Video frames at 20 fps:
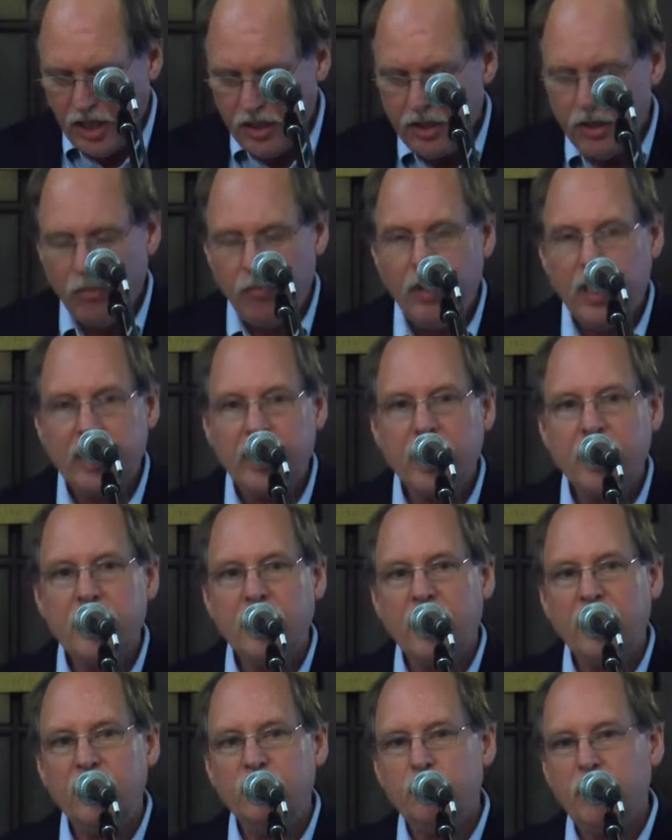they're
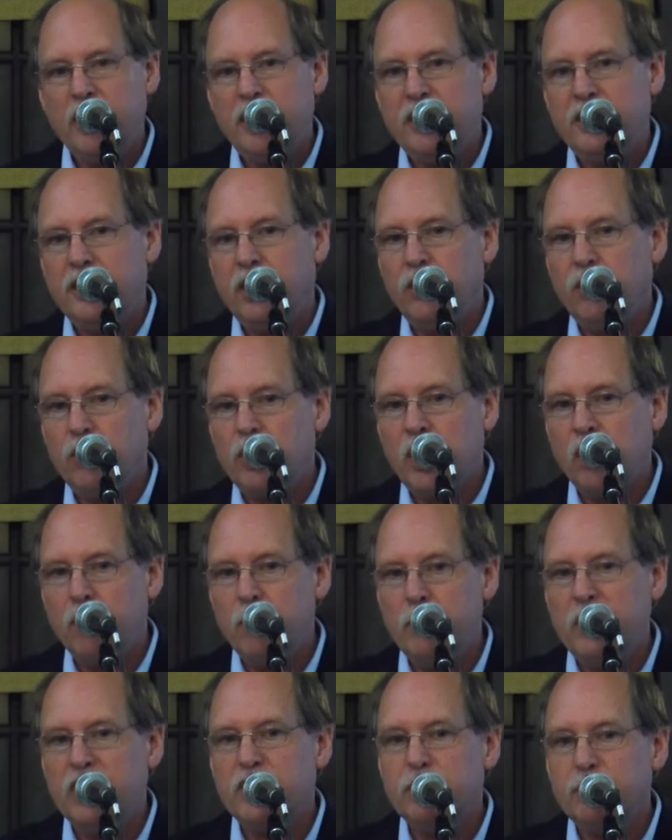recognized by the central
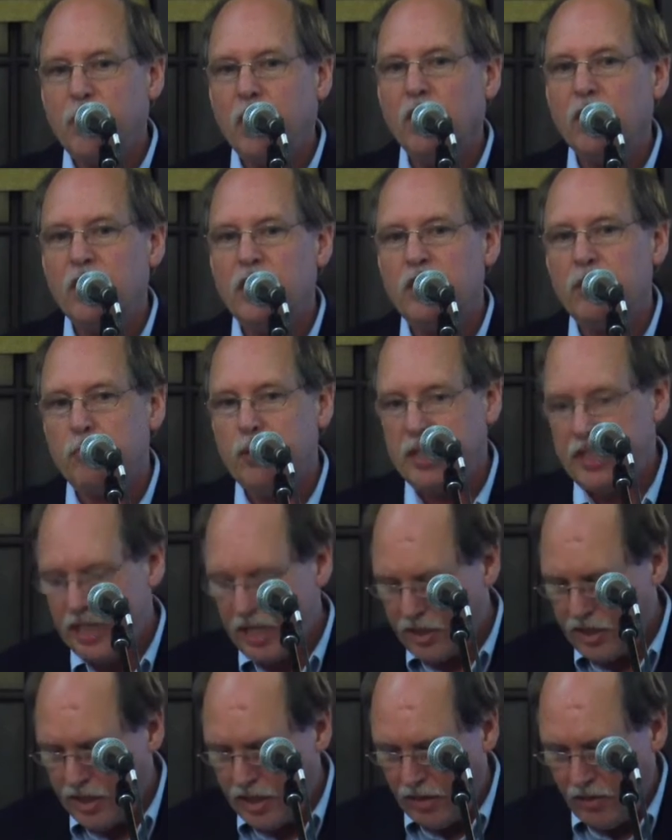government as part of the
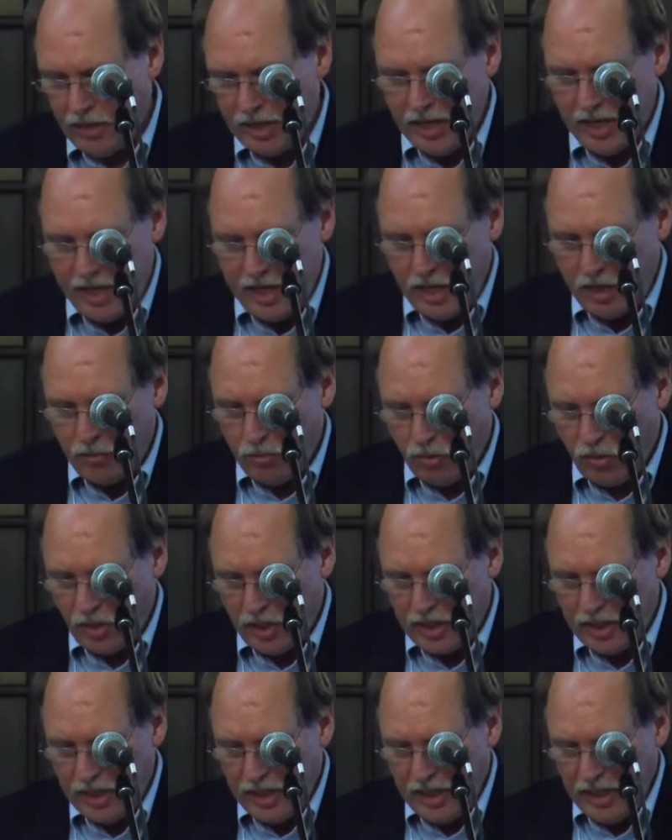protected area network.